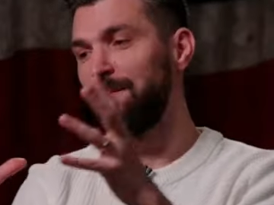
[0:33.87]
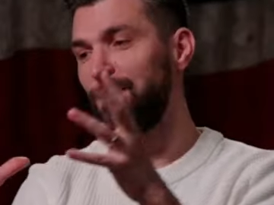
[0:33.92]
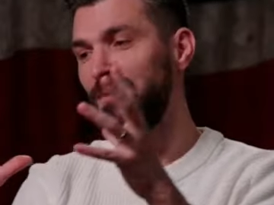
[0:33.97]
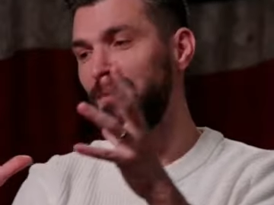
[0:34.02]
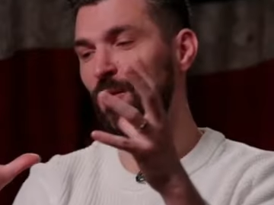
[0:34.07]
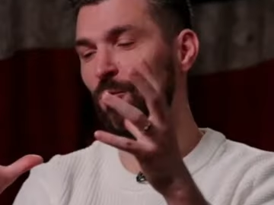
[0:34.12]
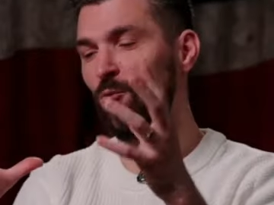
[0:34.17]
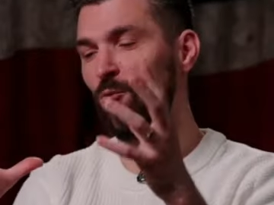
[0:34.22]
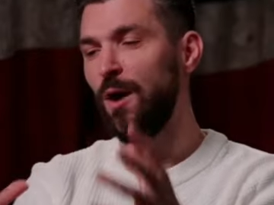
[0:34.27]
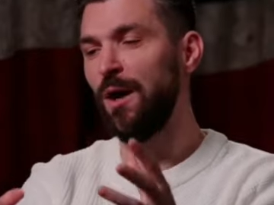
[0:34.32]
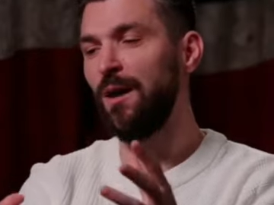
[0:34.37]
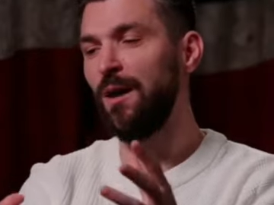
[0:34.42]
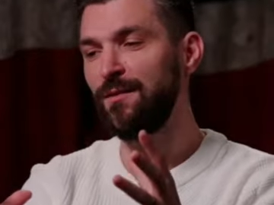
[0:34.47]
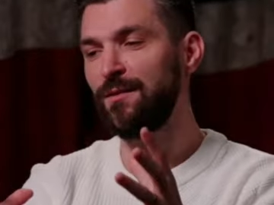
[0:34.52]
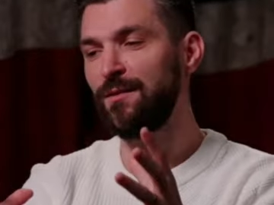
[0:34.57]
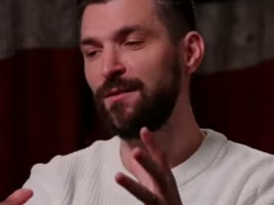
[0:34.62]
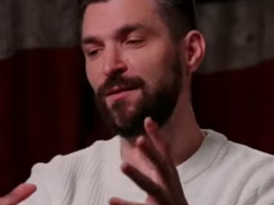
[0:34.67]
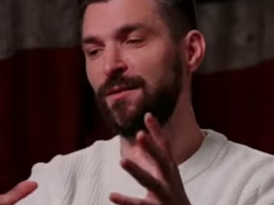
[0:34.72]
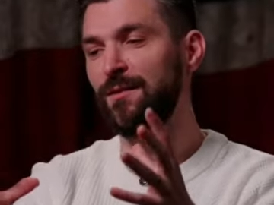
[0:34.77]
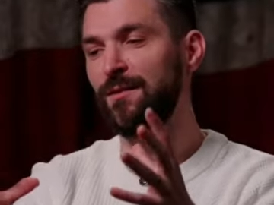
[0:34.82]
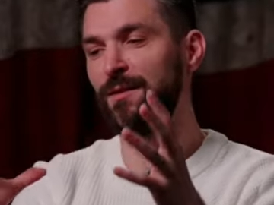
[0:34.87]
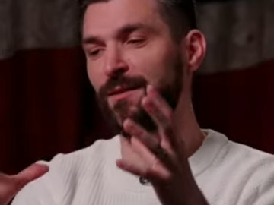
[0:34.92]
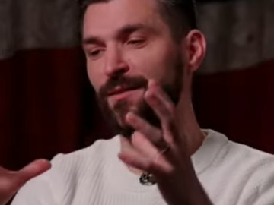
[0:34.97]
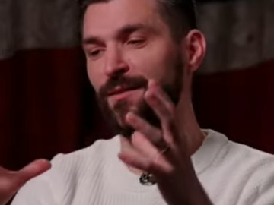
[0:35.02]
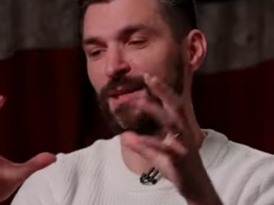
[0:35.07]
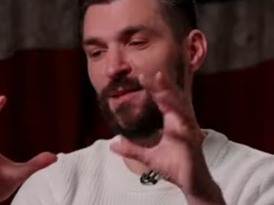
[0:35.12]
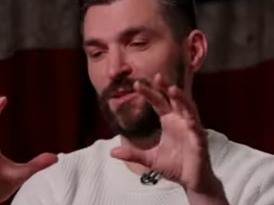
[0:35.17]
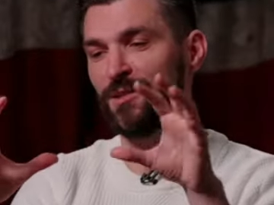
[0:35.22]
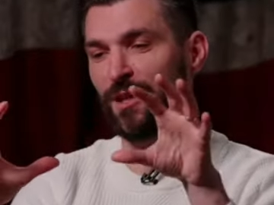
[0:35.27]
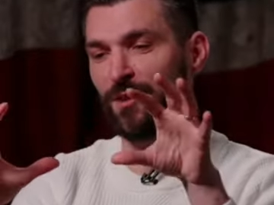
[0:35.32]
The wallet
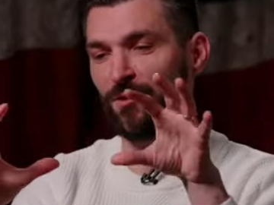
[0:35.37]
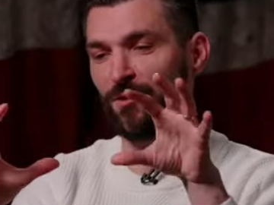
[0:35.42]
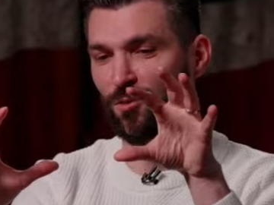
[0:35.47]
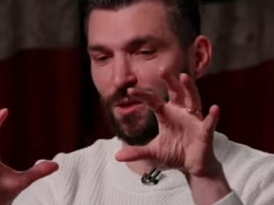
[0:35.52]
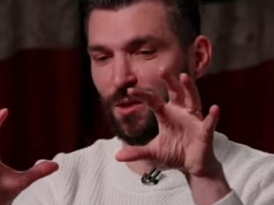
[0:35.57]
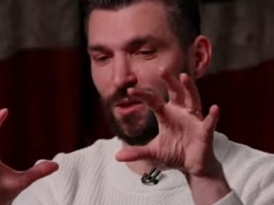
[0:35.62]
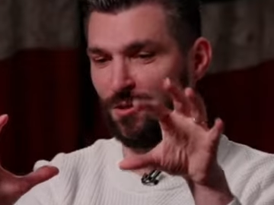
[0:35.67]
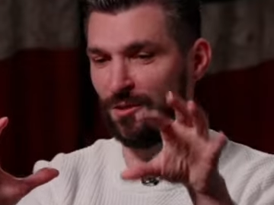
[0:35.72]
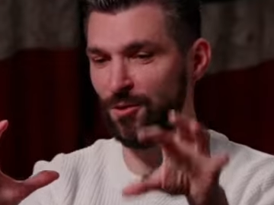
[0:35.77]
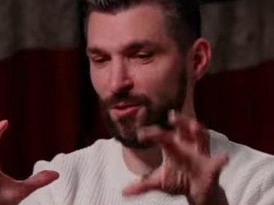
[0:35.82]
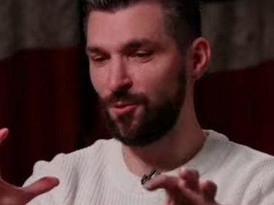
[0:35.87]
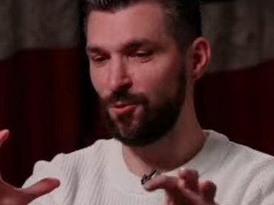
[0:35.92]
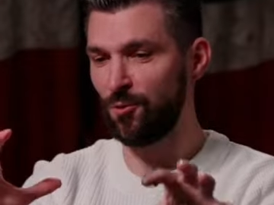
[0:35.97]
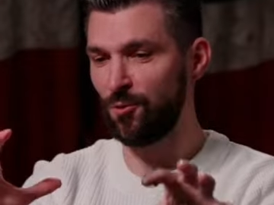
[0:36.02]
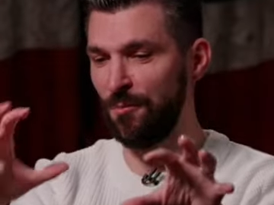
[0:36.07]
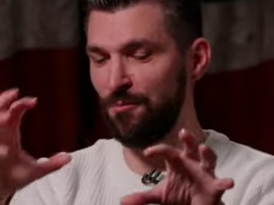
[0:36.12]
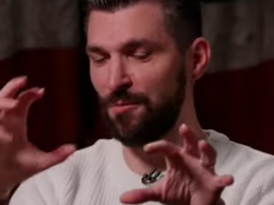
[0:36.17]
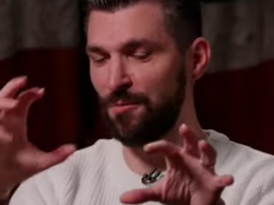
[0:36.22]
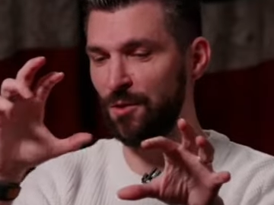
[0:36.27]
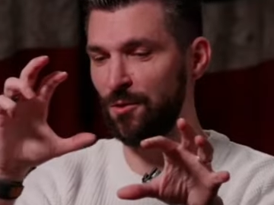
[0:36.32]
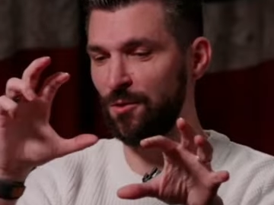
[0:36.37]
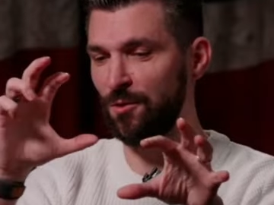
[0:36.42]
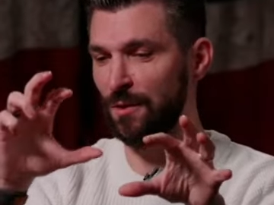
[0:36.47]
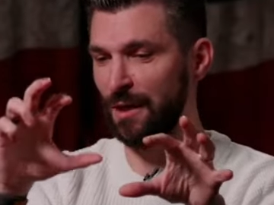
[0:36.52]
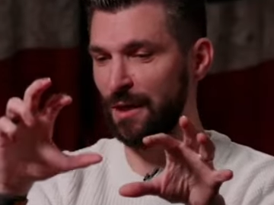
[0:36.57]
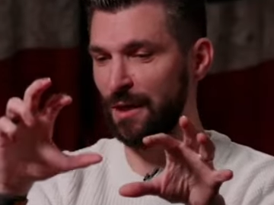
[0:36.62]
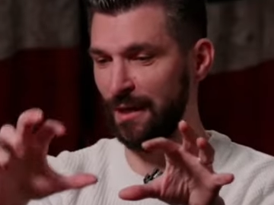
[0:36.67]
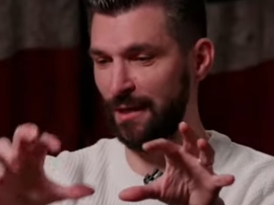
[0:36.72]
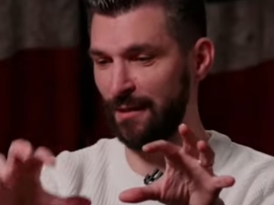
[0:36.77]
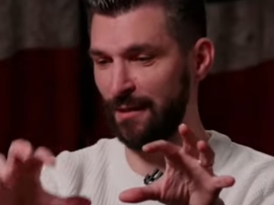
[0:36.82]
does not only do crypto
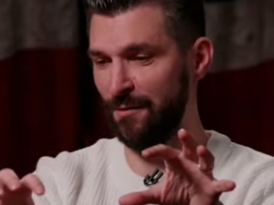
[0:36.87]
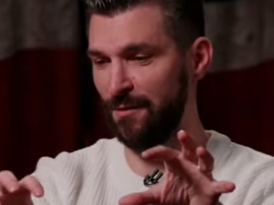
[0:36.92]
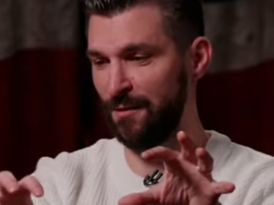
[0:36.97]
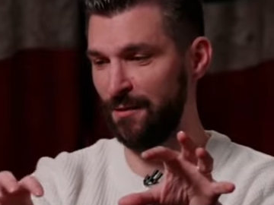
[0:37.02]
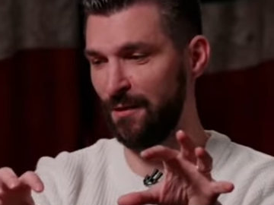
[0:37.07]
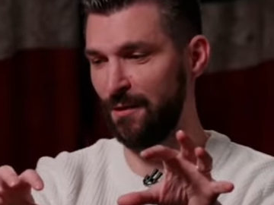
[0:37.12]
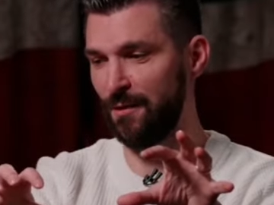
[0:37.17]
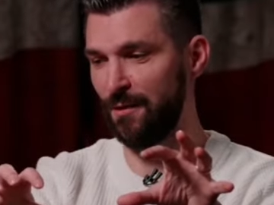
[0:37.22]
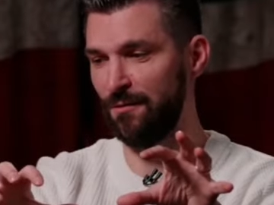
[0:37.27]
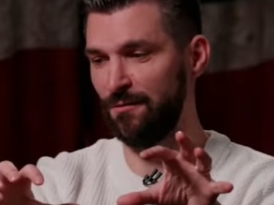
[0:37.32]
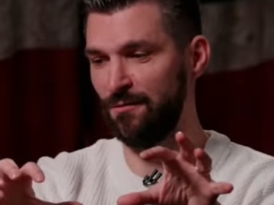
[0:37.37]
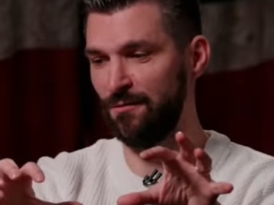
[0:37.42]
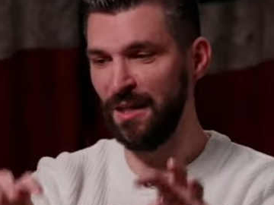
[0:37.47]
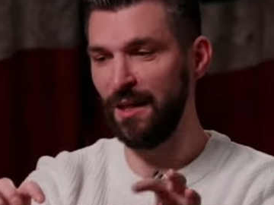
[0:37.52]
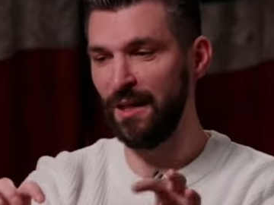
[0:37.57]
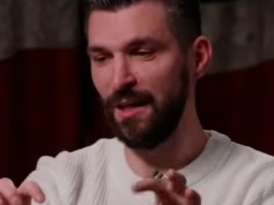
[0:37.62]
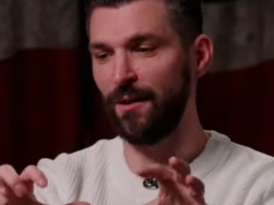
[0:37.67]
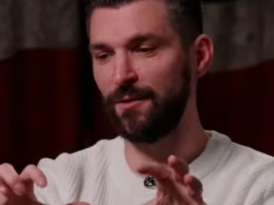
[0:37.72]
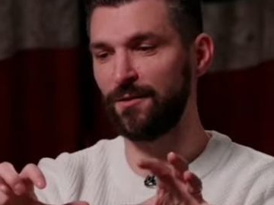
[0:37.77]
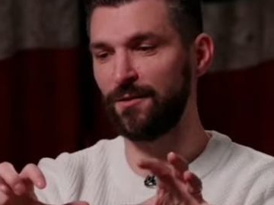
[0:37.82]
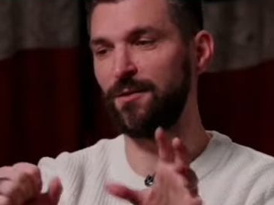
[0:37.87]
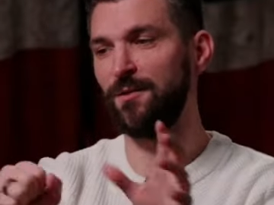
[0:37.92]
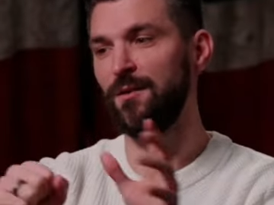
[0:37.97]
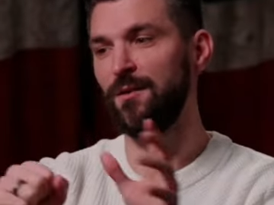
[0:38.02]
and uh, fiat,